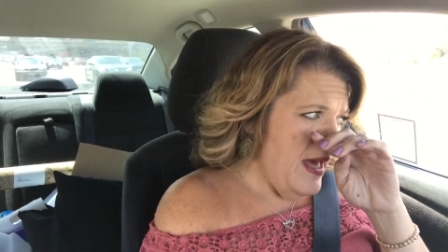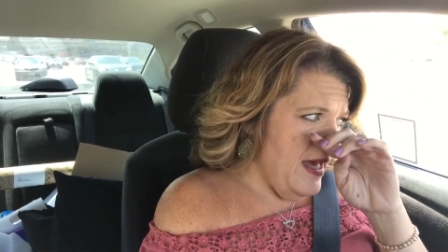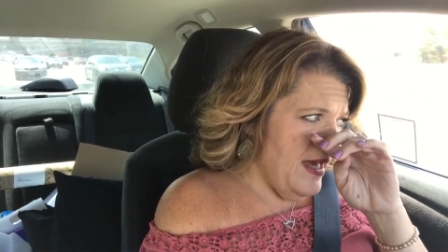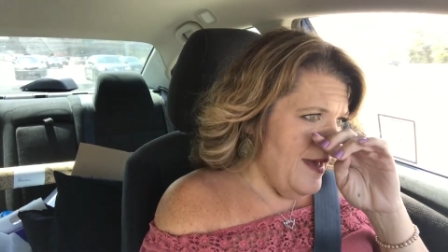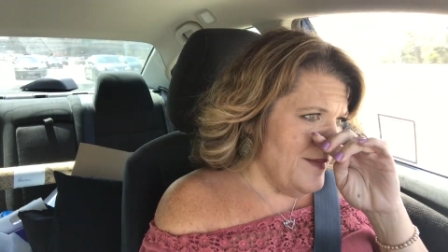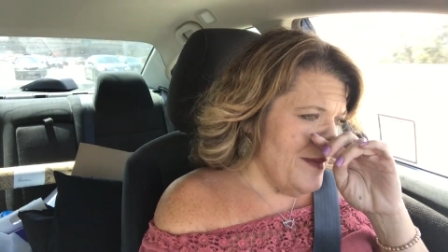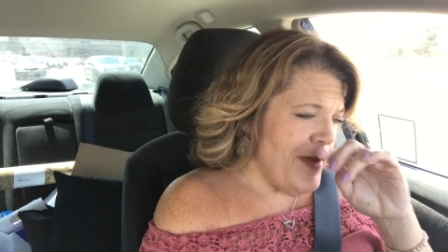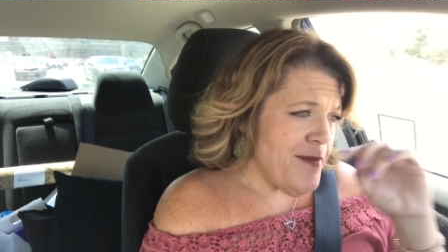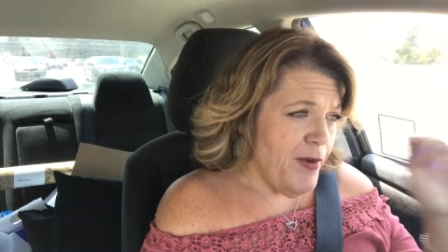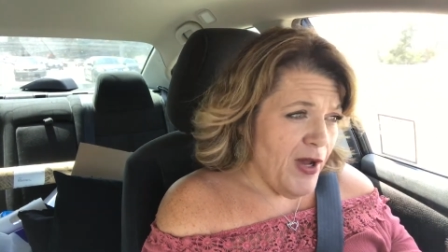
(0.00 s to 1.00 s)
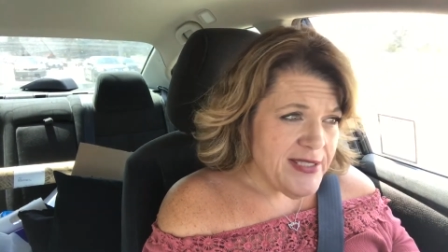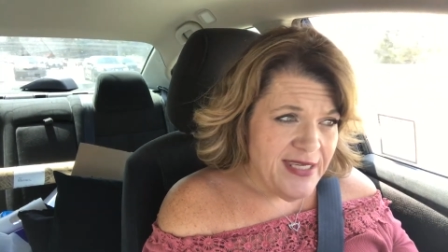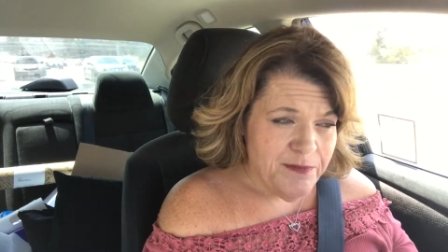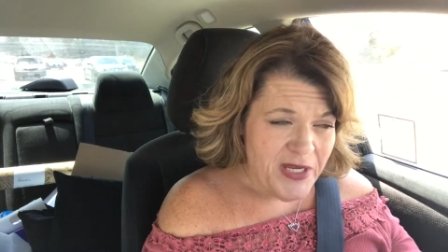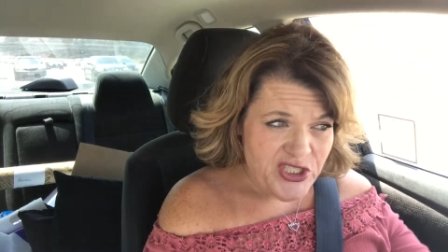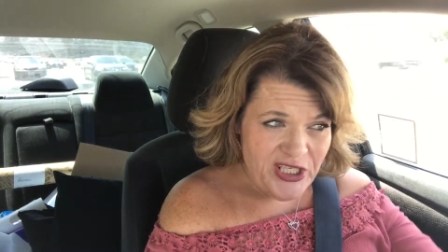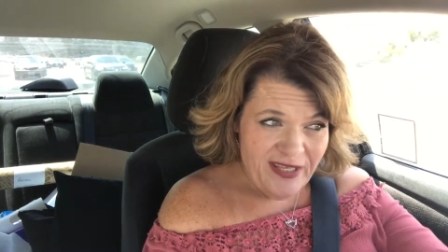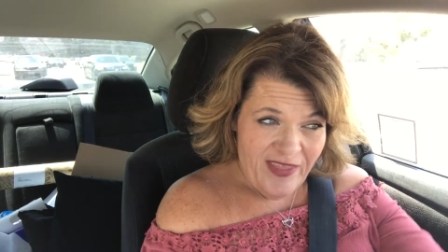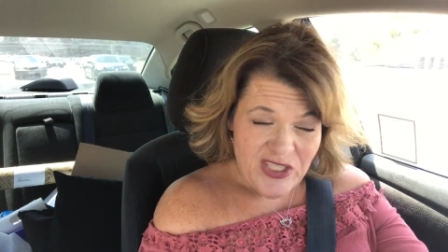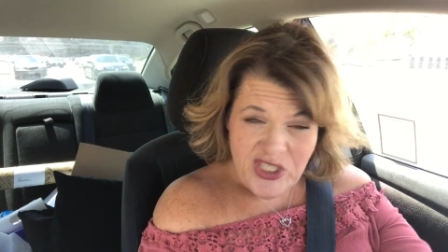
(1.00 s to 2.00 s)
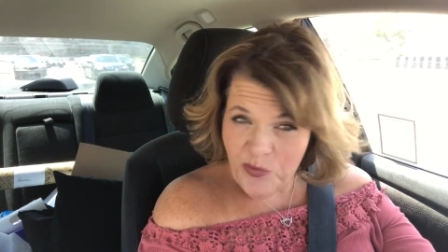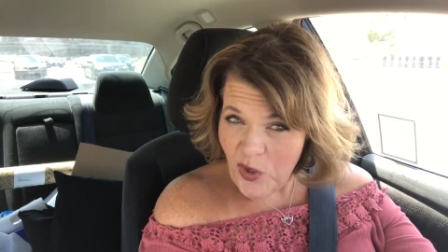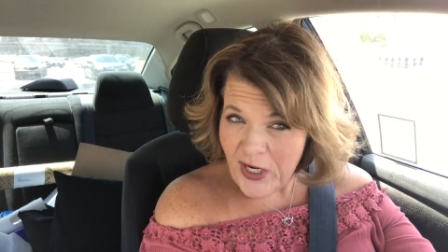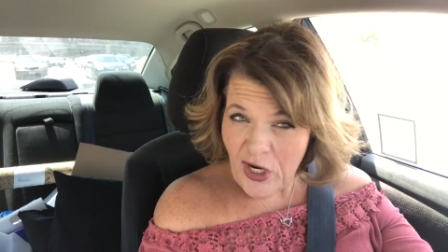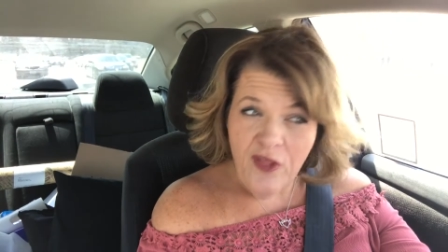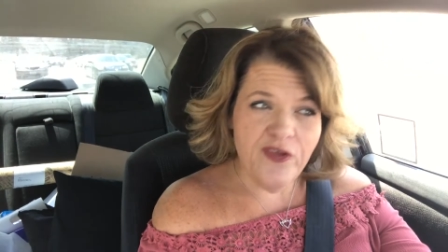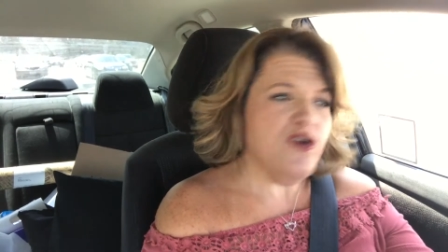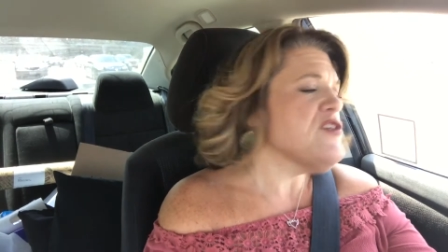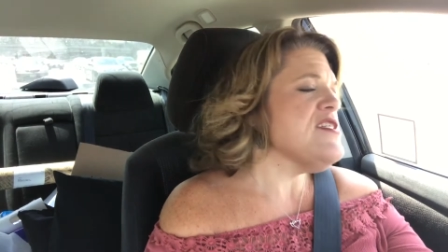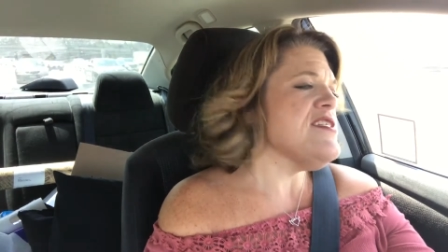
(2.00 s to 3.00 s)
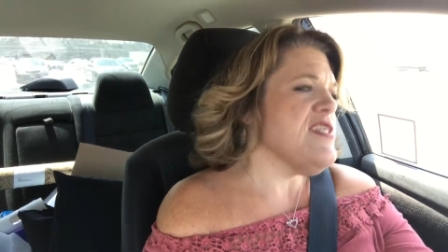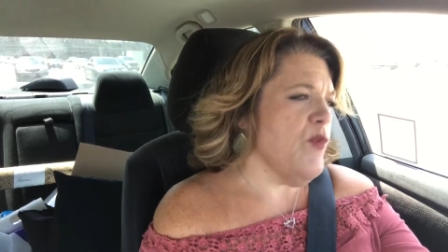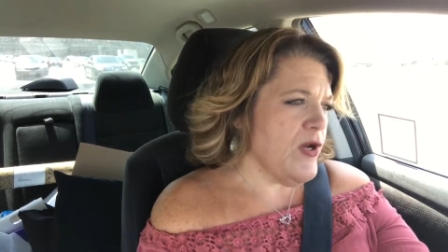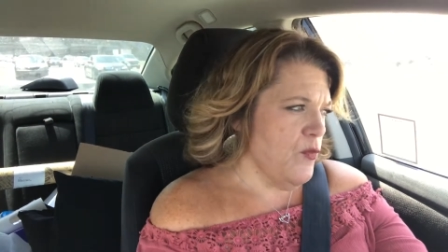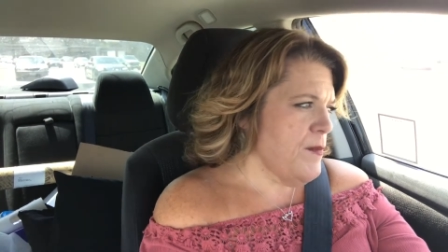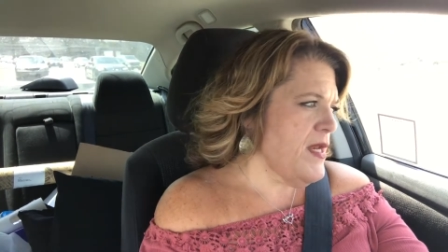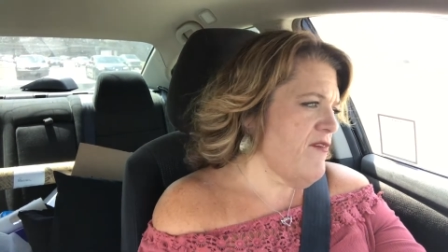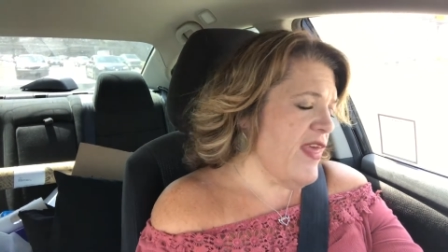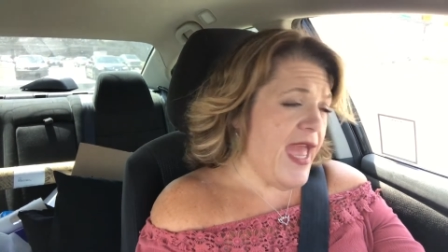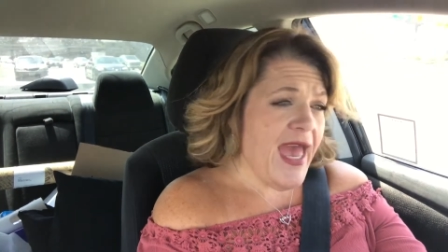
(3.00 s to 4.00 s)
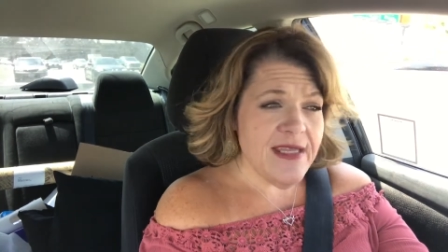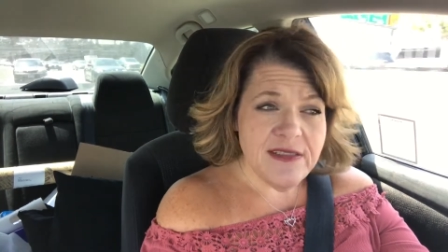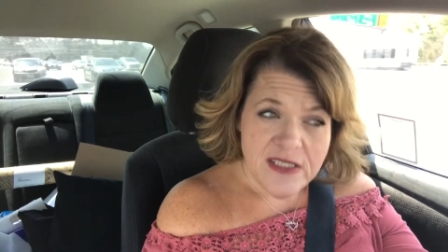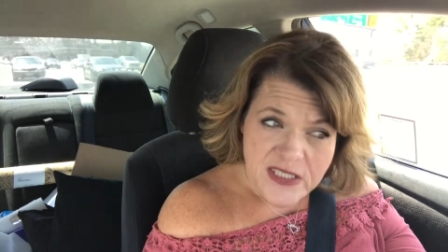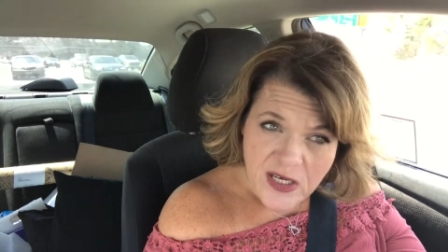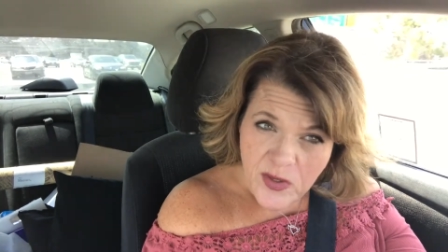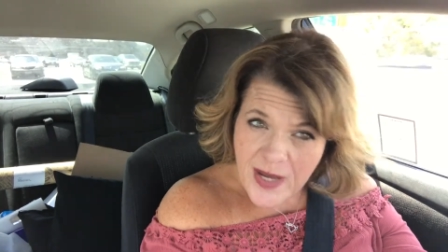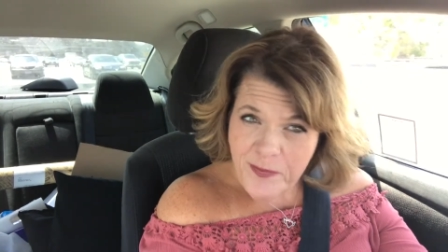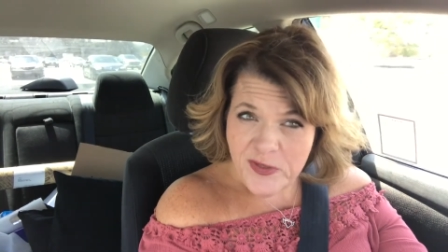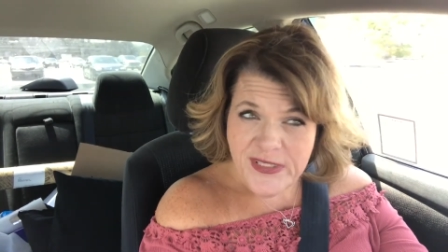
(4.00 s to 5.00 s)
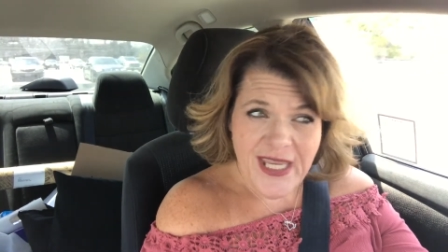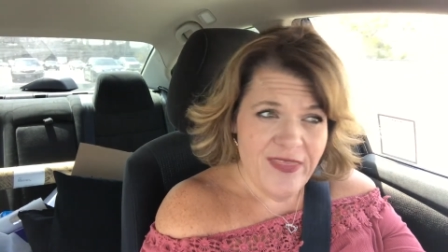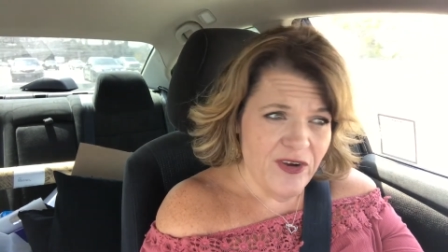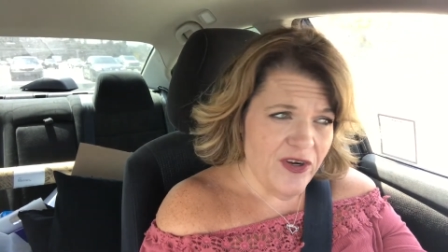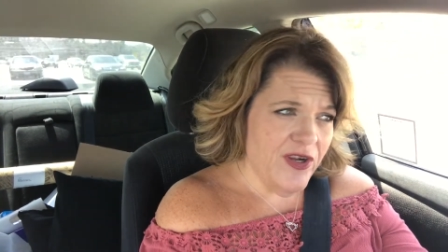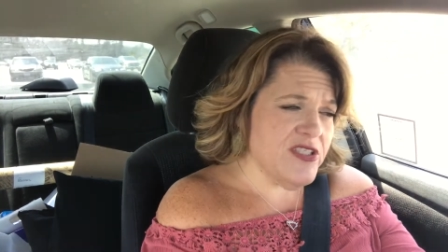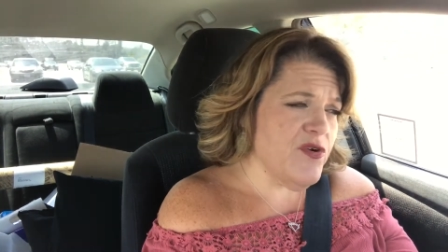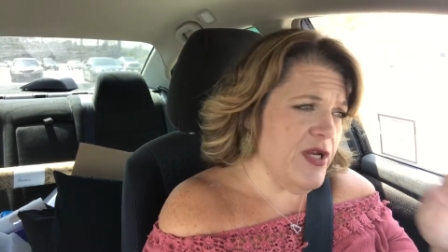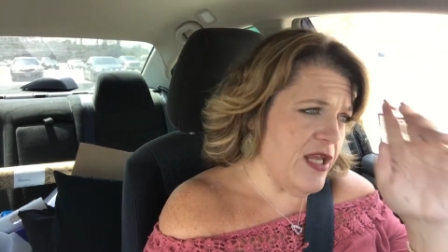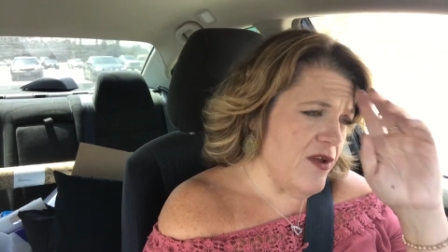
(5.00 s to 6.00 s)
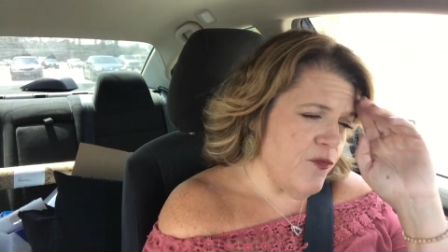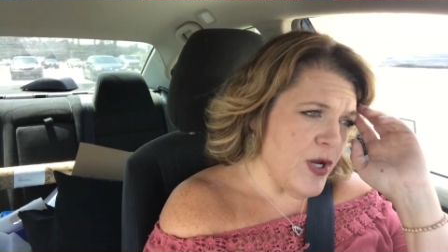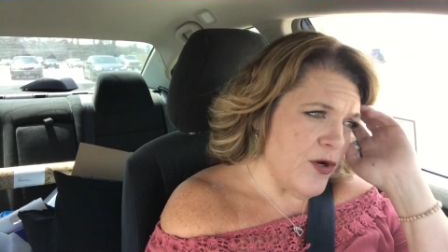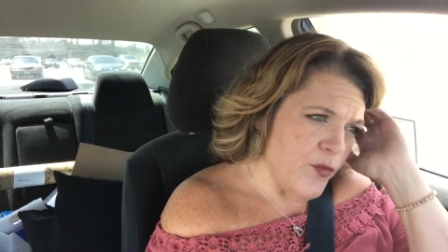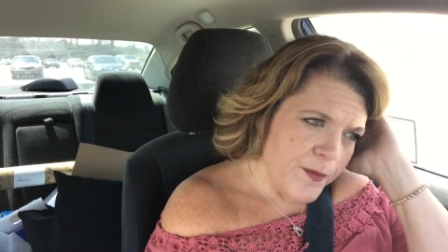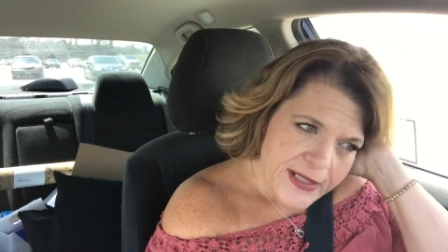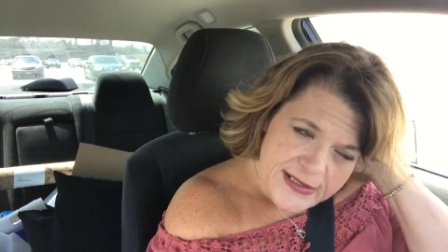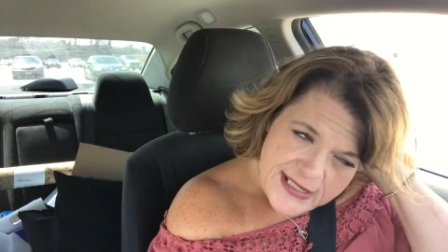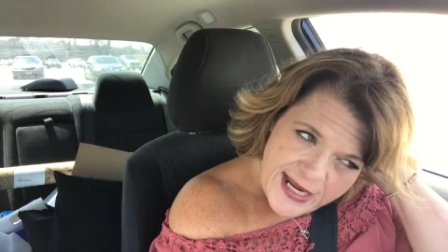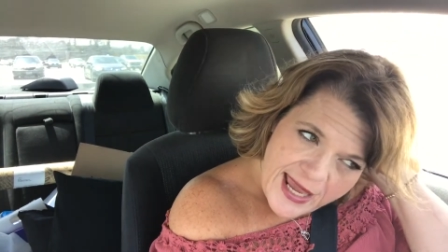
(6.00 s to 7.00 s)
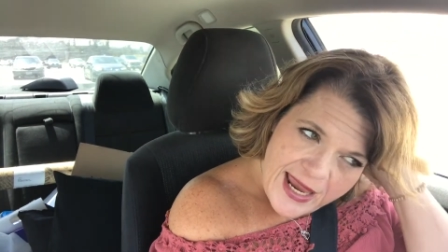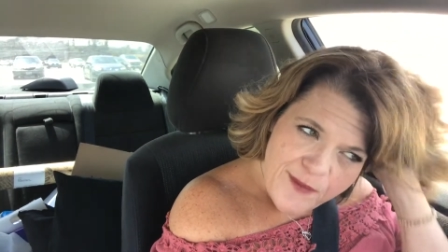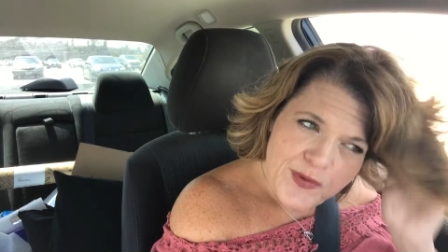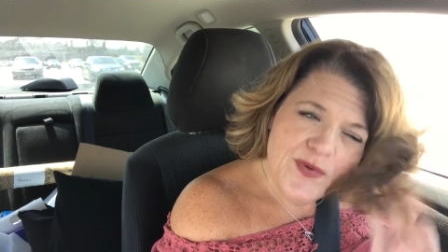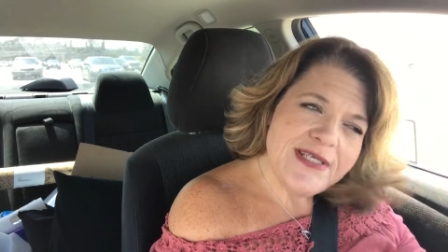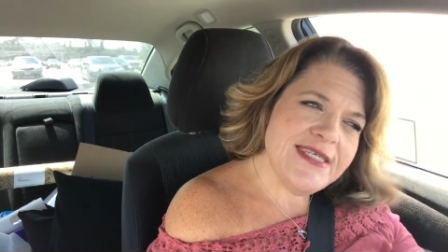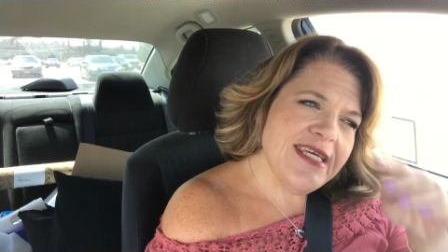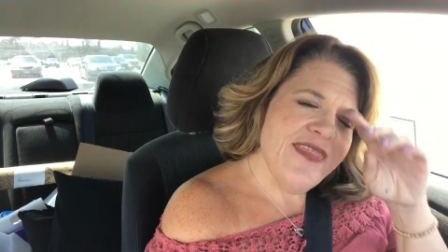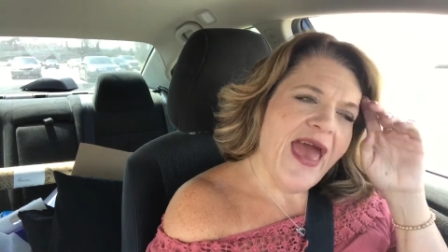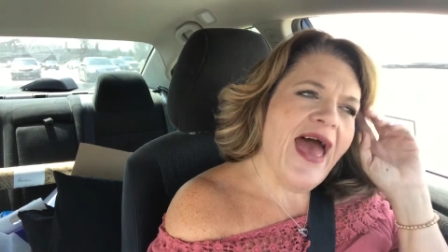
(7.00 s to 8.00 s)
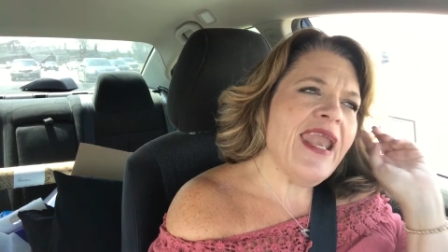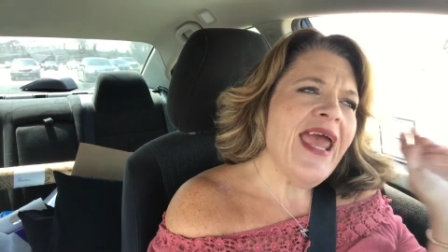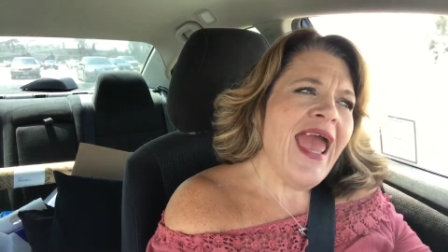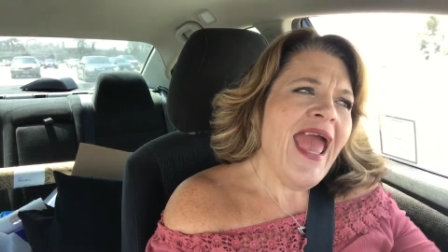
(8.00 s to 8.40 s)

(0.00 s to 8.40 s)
Um, my boss had mentioned that she wanted all the girls to see Wonder Woman if they hadn't. So I pulled together a screening of Wonder Woman today and we went to see that